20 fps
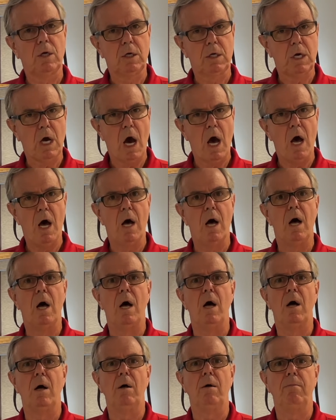
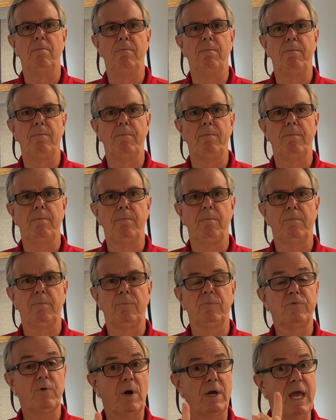Calm.
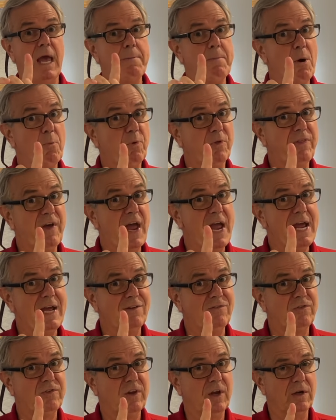So I came up with a
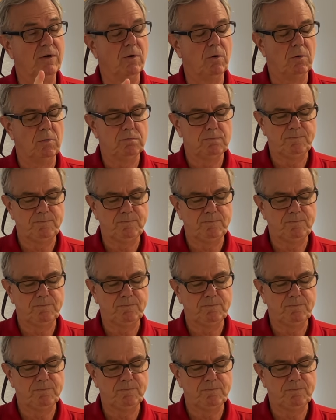hand signal.